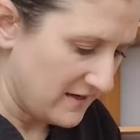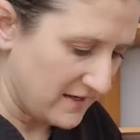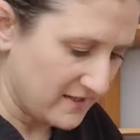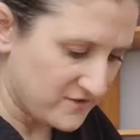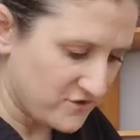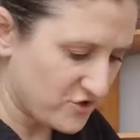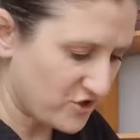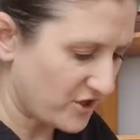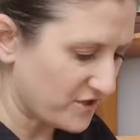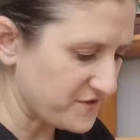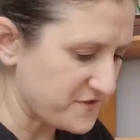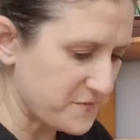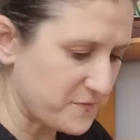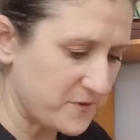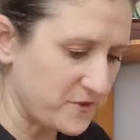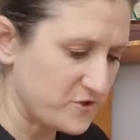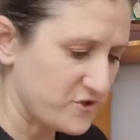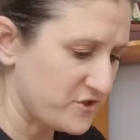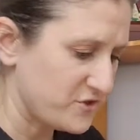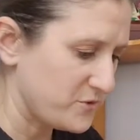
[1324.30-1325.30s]
it's Charles
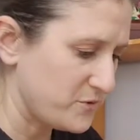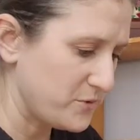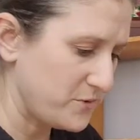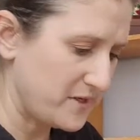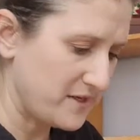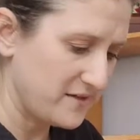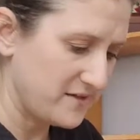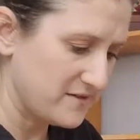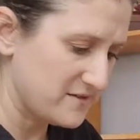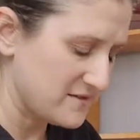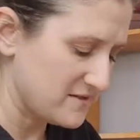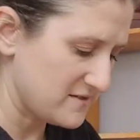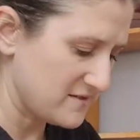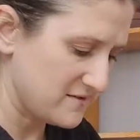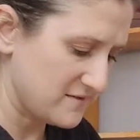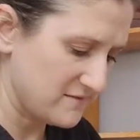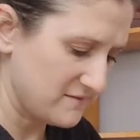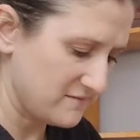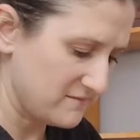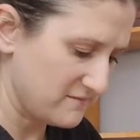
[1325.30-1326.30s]
Spurgeon who is
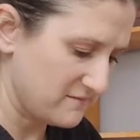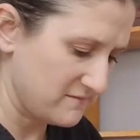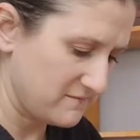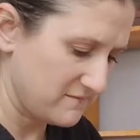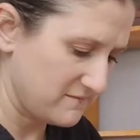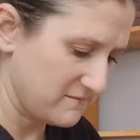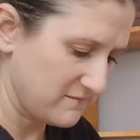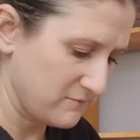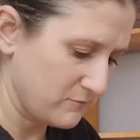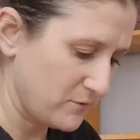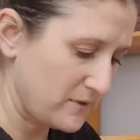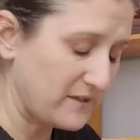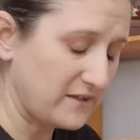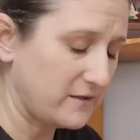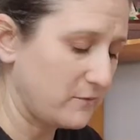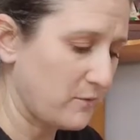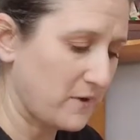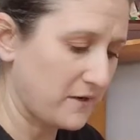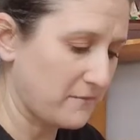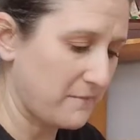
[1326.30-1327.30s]

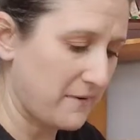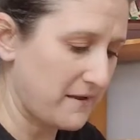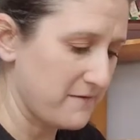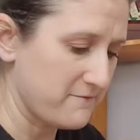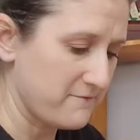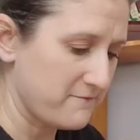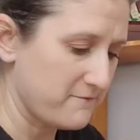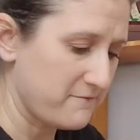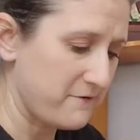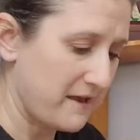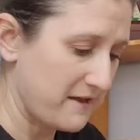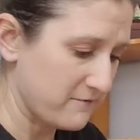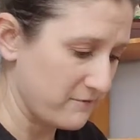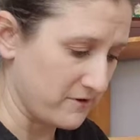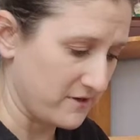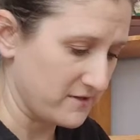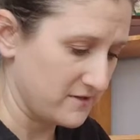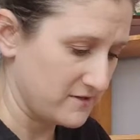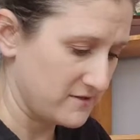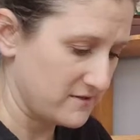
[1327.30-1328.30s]
really one of my
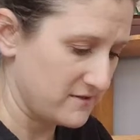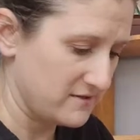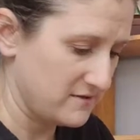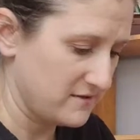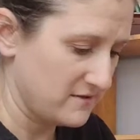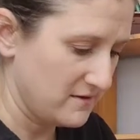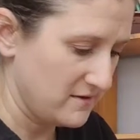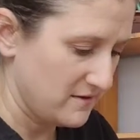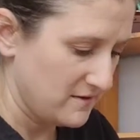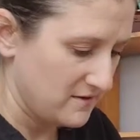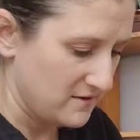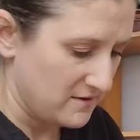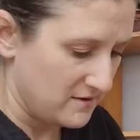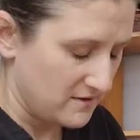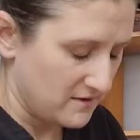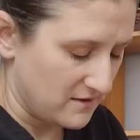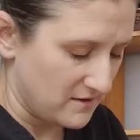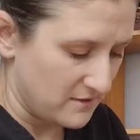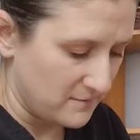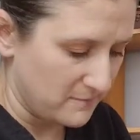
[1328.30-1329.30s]
favorites,
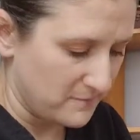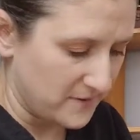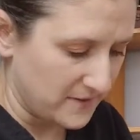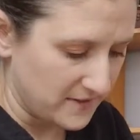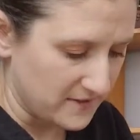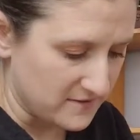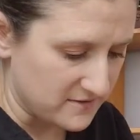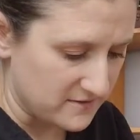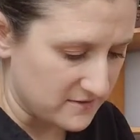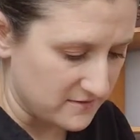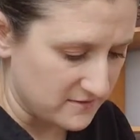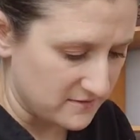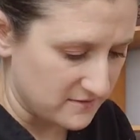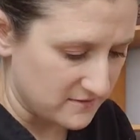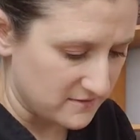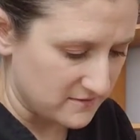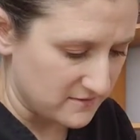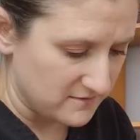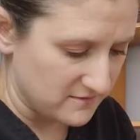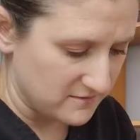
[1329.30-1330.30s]
but
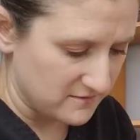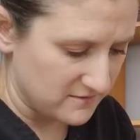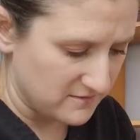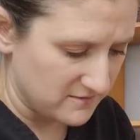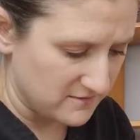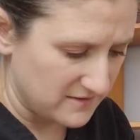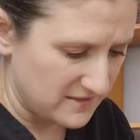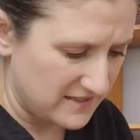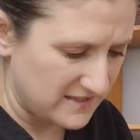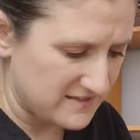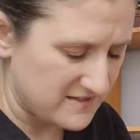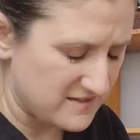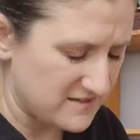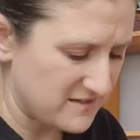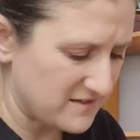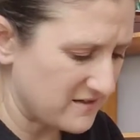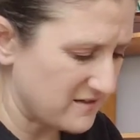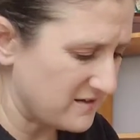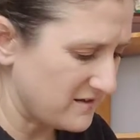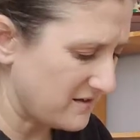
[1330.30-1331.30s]
it's
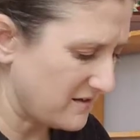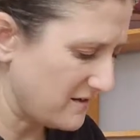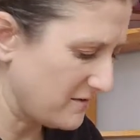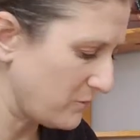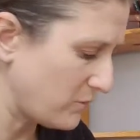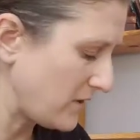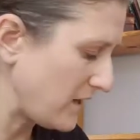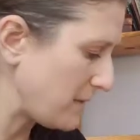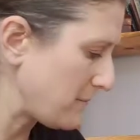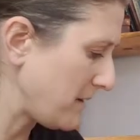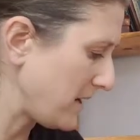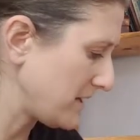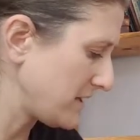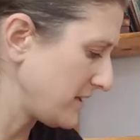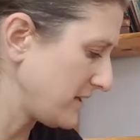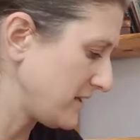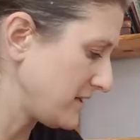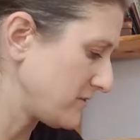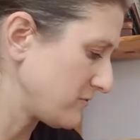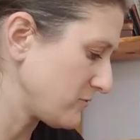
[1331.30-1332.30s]
when I bought
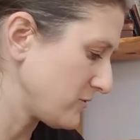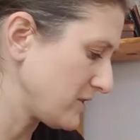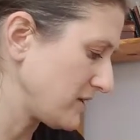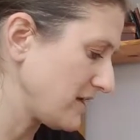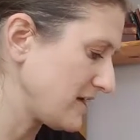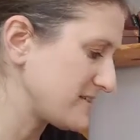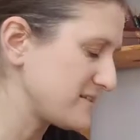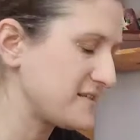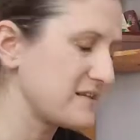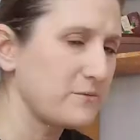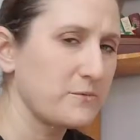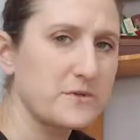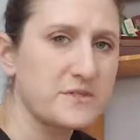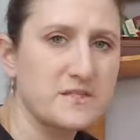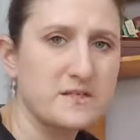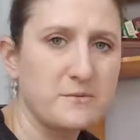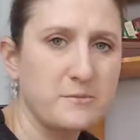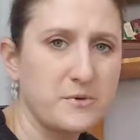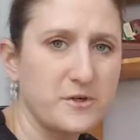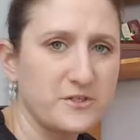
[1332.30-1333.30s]
it, I didn't realize it was
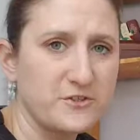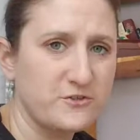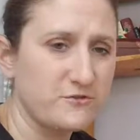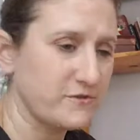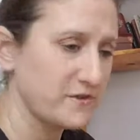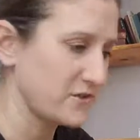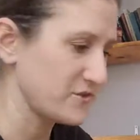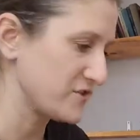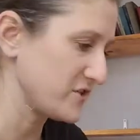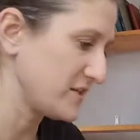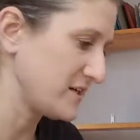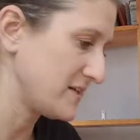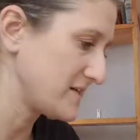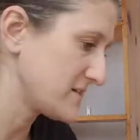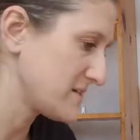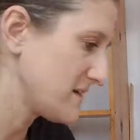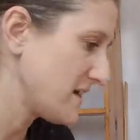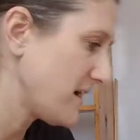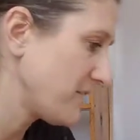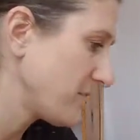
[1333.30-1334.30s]
an abridged version.
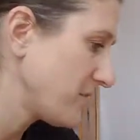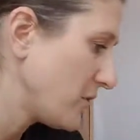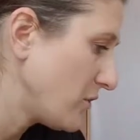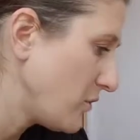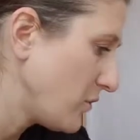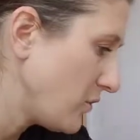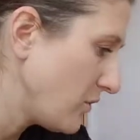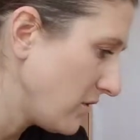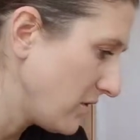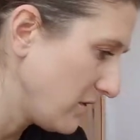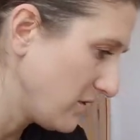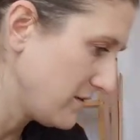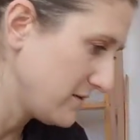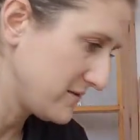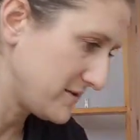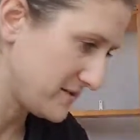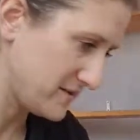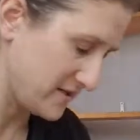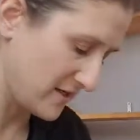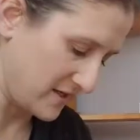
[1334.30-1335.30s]
It's not the whole
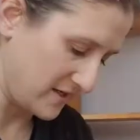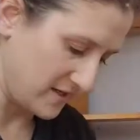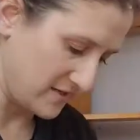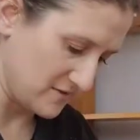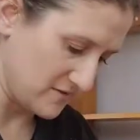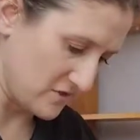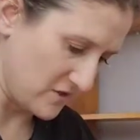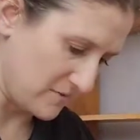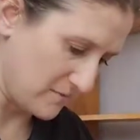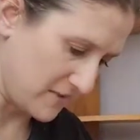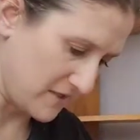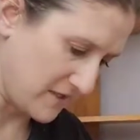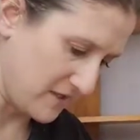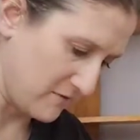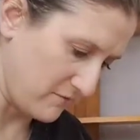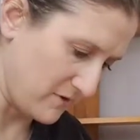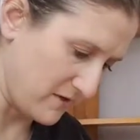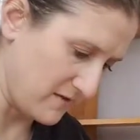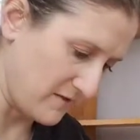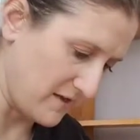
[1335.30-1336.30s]
study, so I'm going to
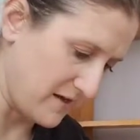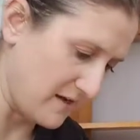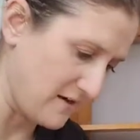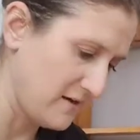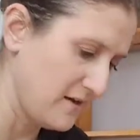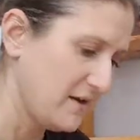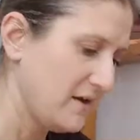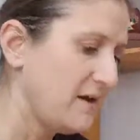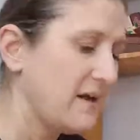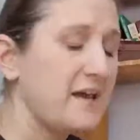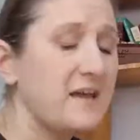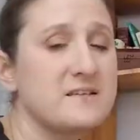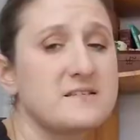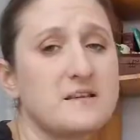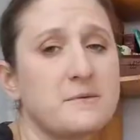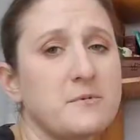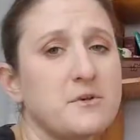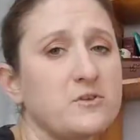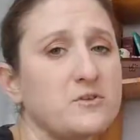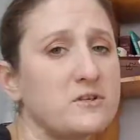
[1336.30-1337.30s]
get rid of that.
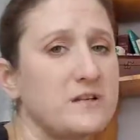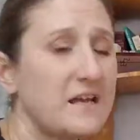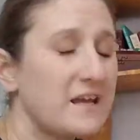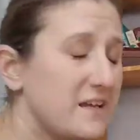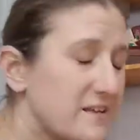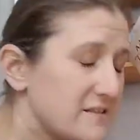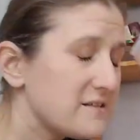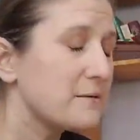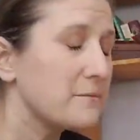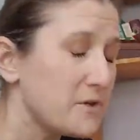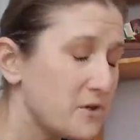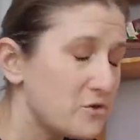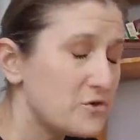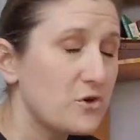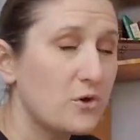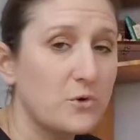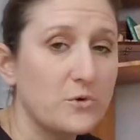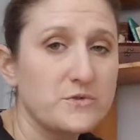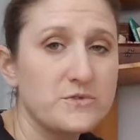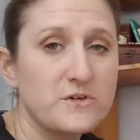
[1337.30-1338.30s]
A.W. A.W.
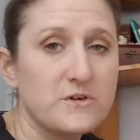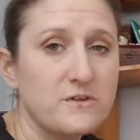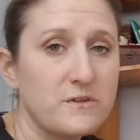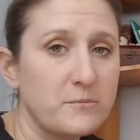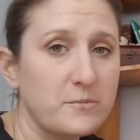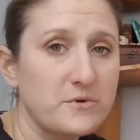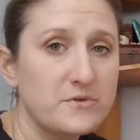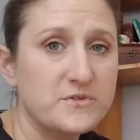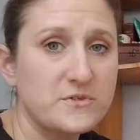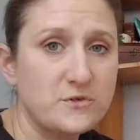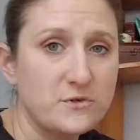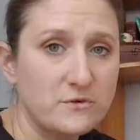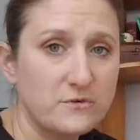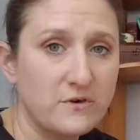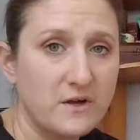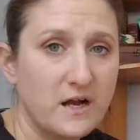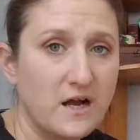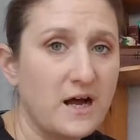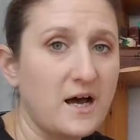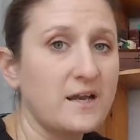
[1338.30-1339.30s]
Tozer, The Pursuit
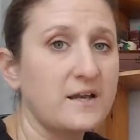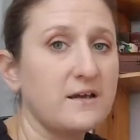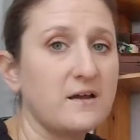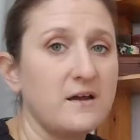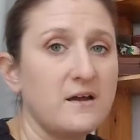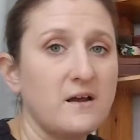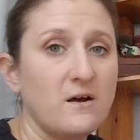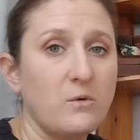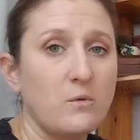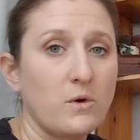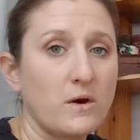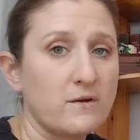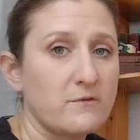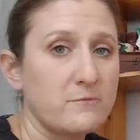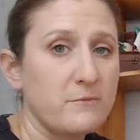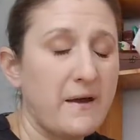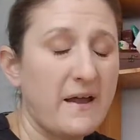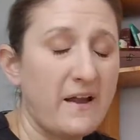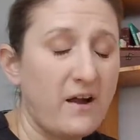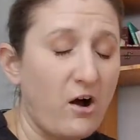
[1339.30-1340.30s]
of God, one
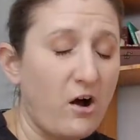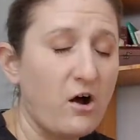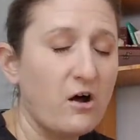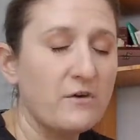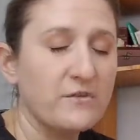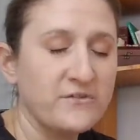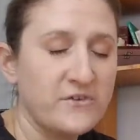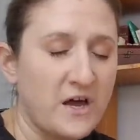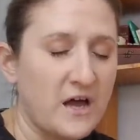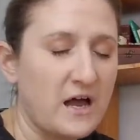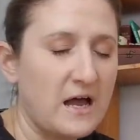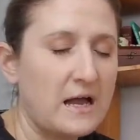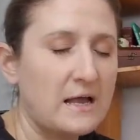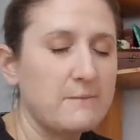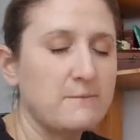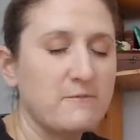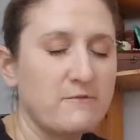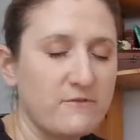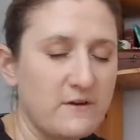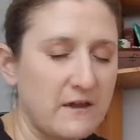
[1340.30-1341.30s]
of my
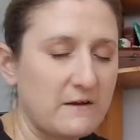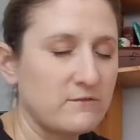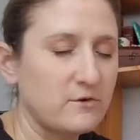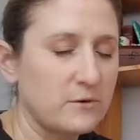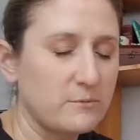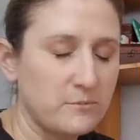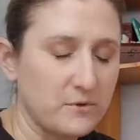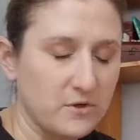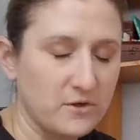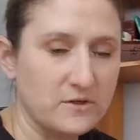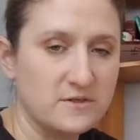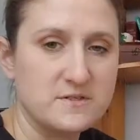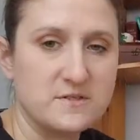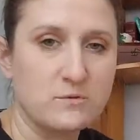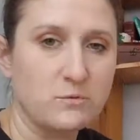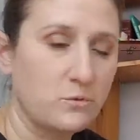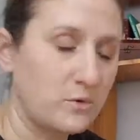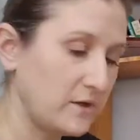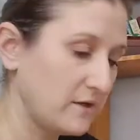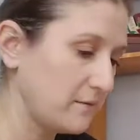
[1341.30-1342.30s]
all-time favorite books,
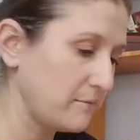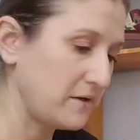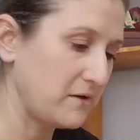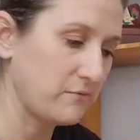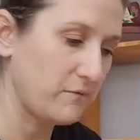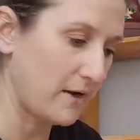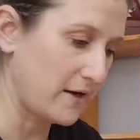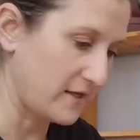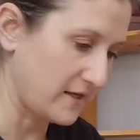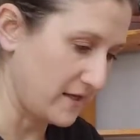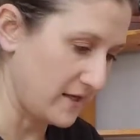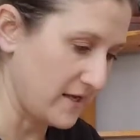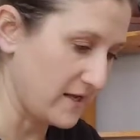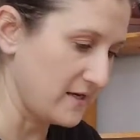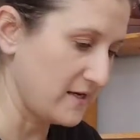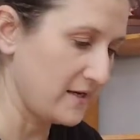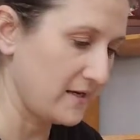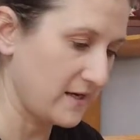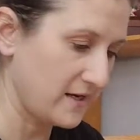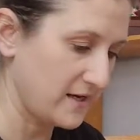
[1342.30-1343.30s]
will be read
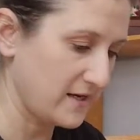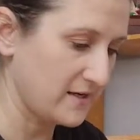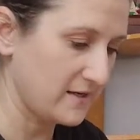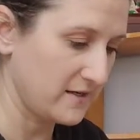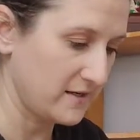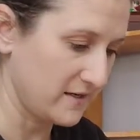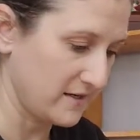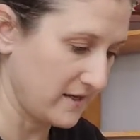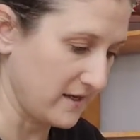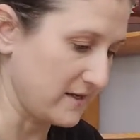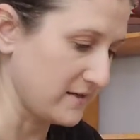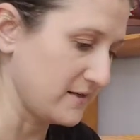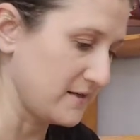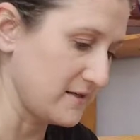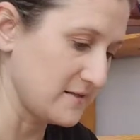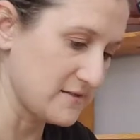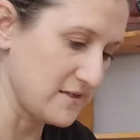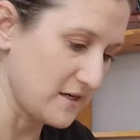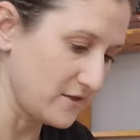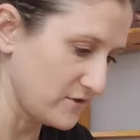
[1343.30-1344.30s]
again and again and again.
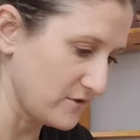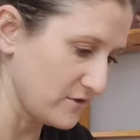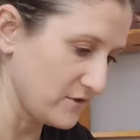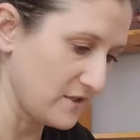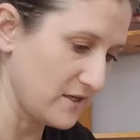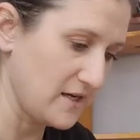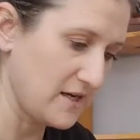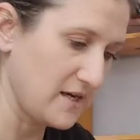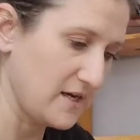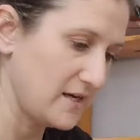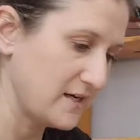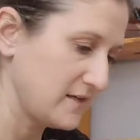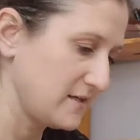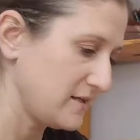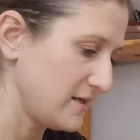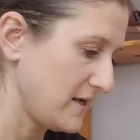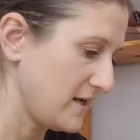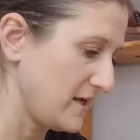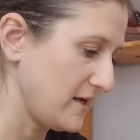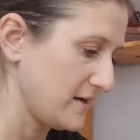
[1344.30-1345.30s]
Is
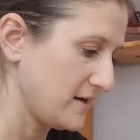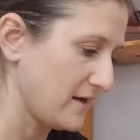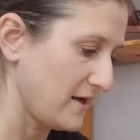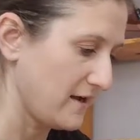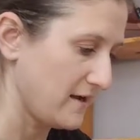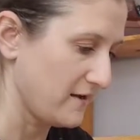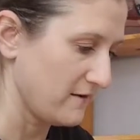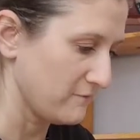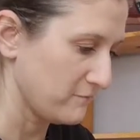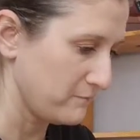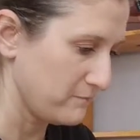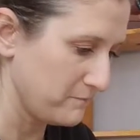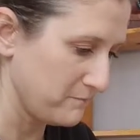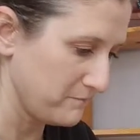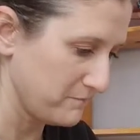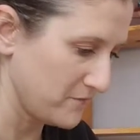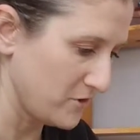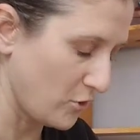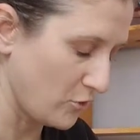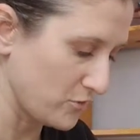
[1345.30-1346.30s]
underlined, and I have
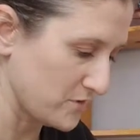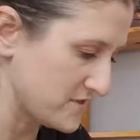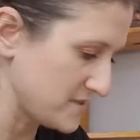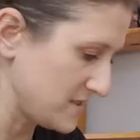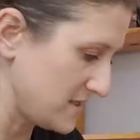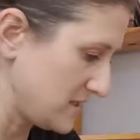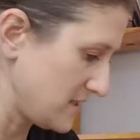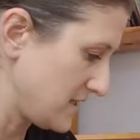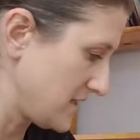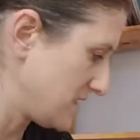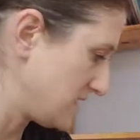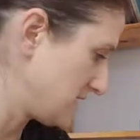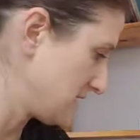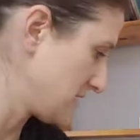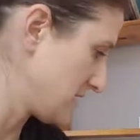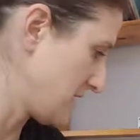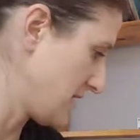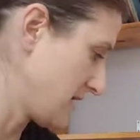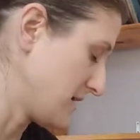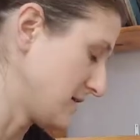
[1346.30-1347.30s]
notes in
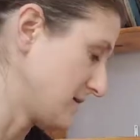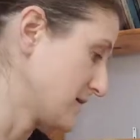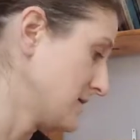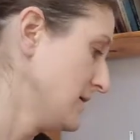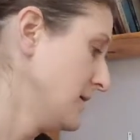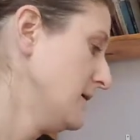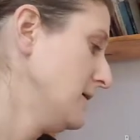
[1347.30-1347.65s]
it, and